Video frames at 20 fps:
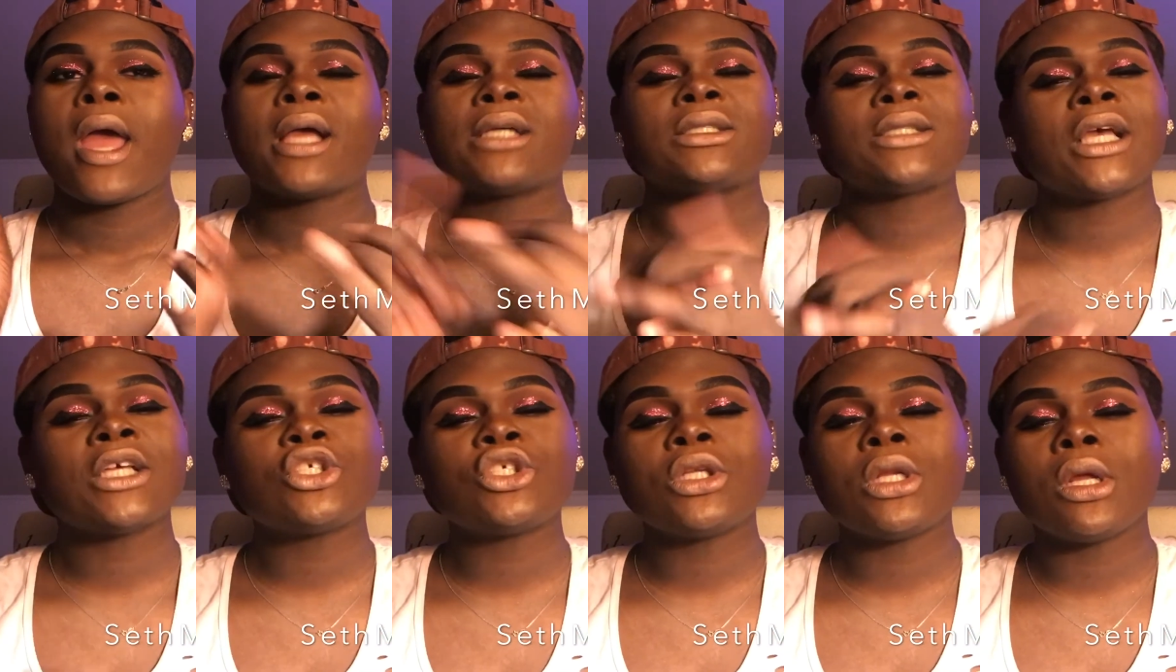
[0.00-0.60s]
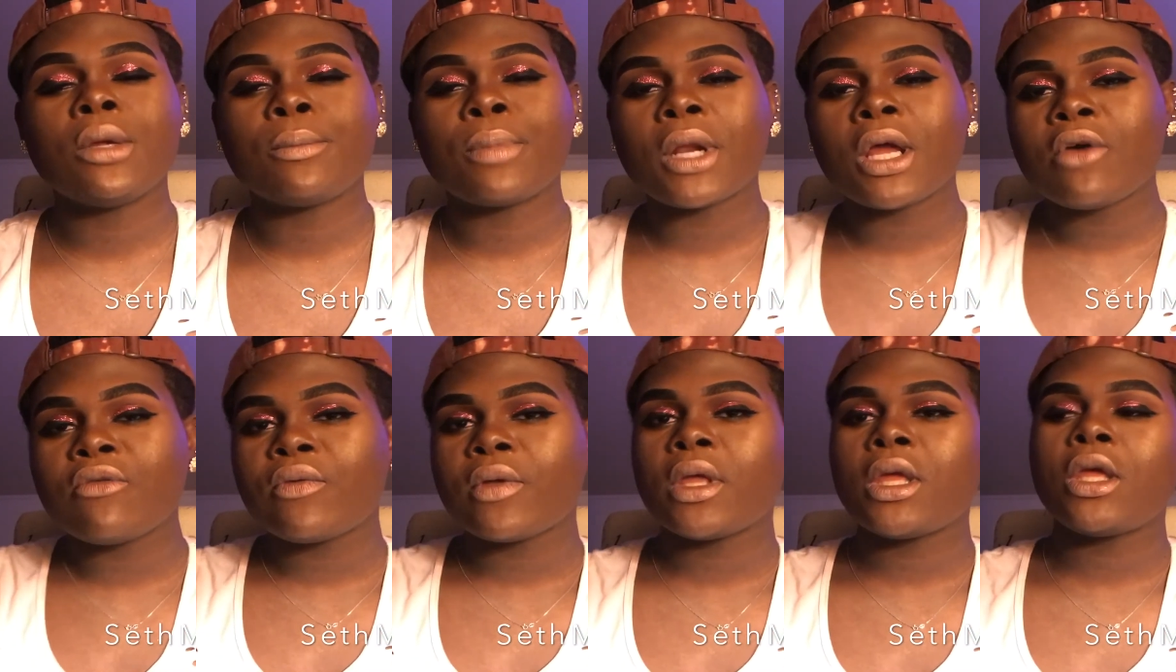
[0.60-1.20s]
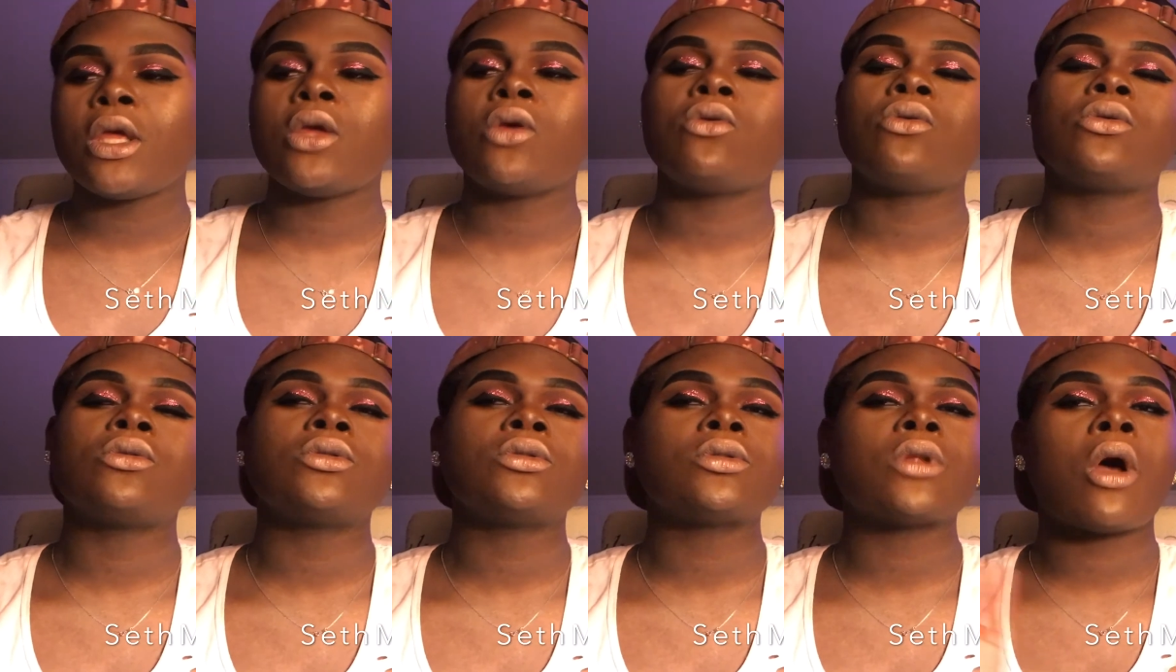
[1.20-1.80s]
Extension and Blood
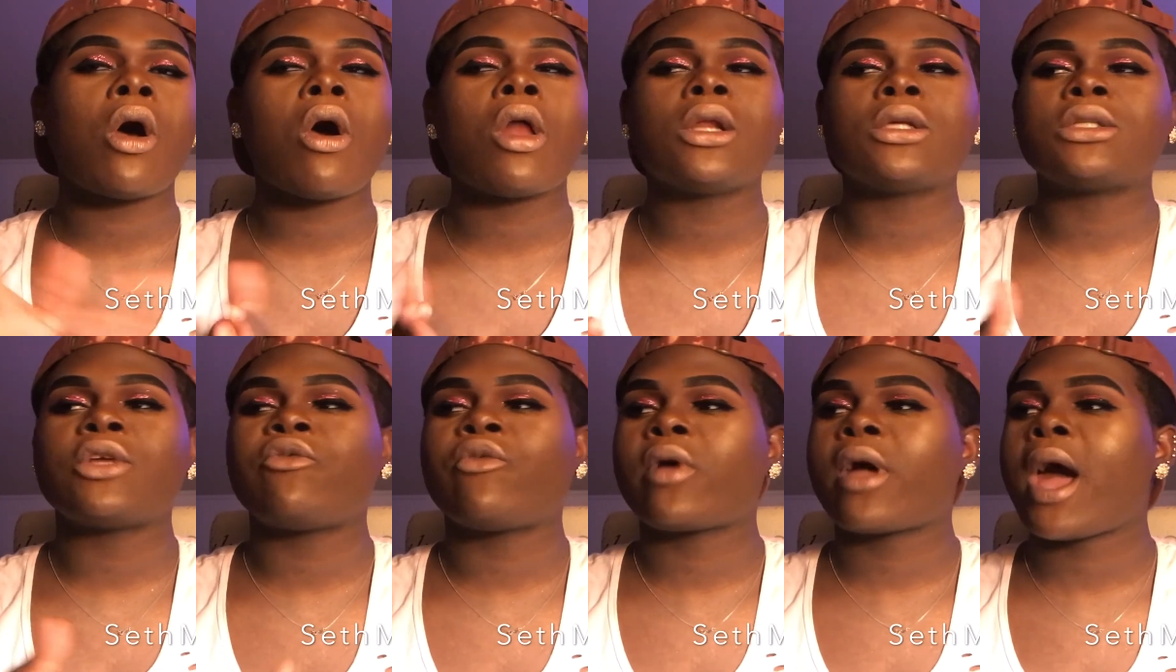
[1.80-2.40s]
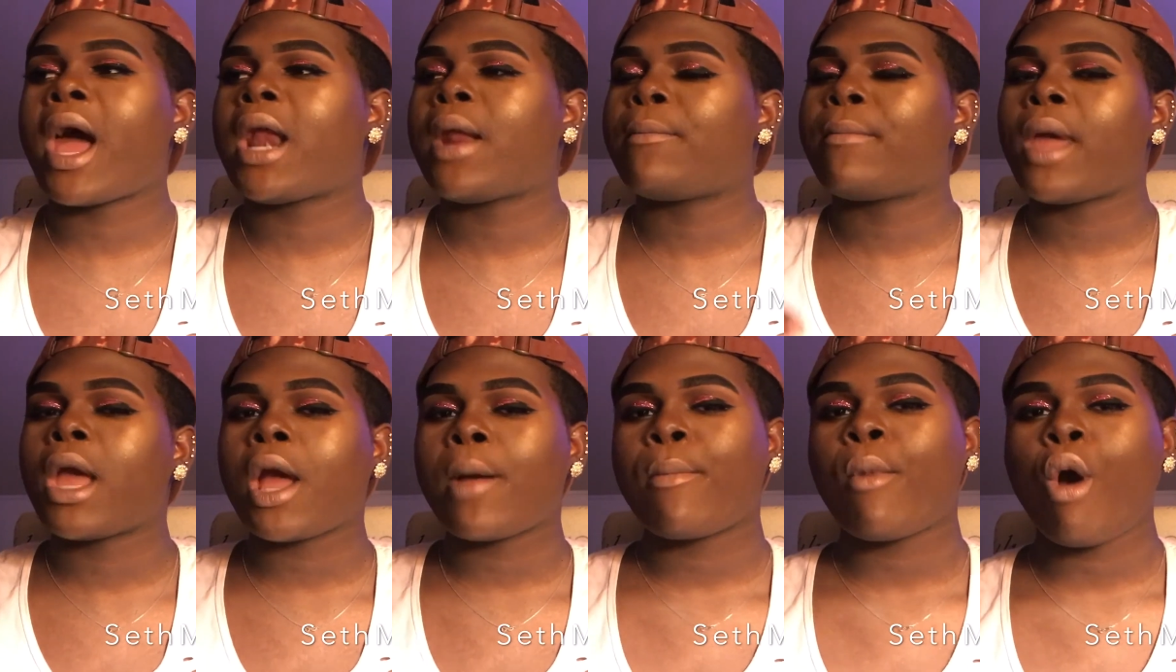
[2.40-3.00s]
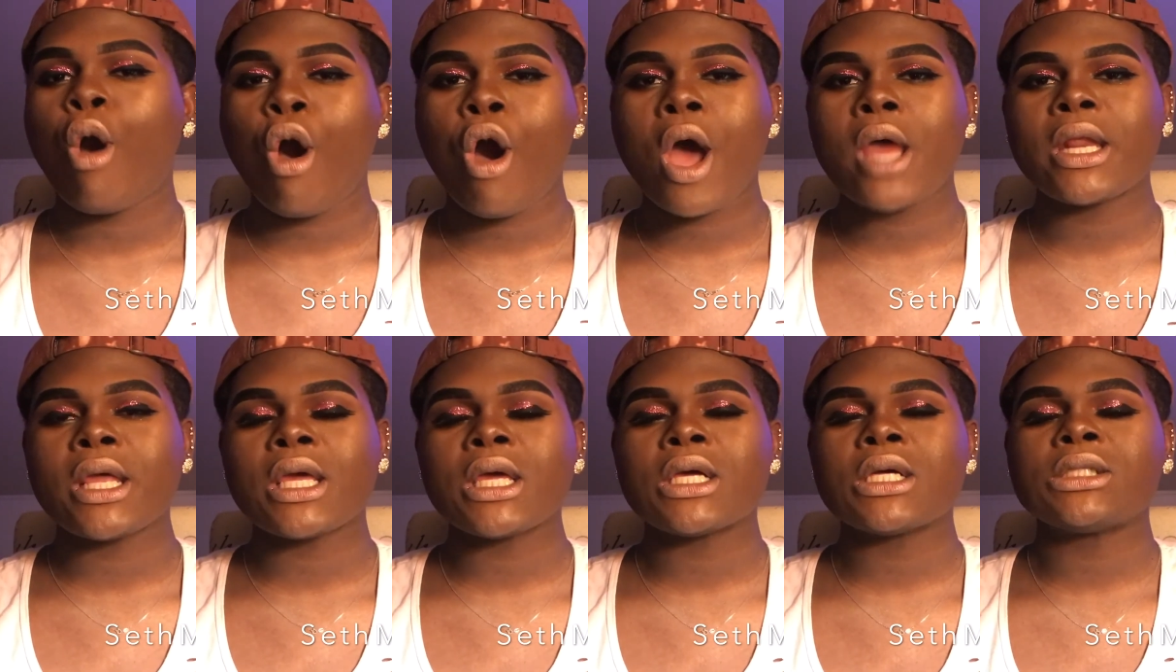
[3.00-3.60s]
Hue, all the different kind of makeup
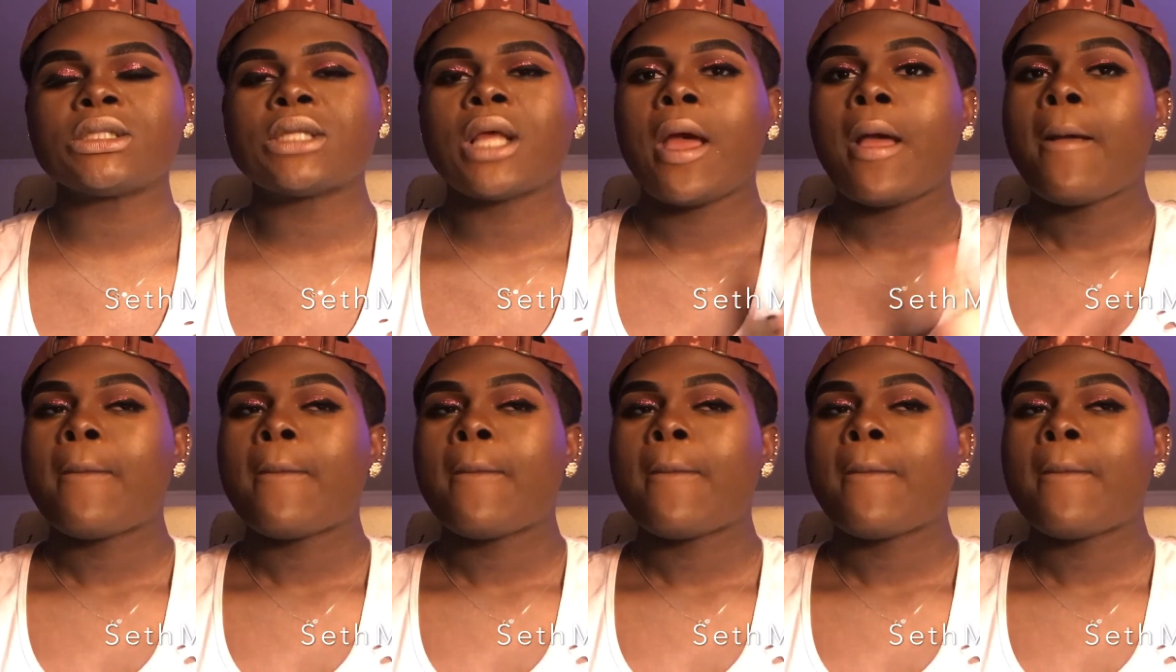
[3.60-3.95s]
artists.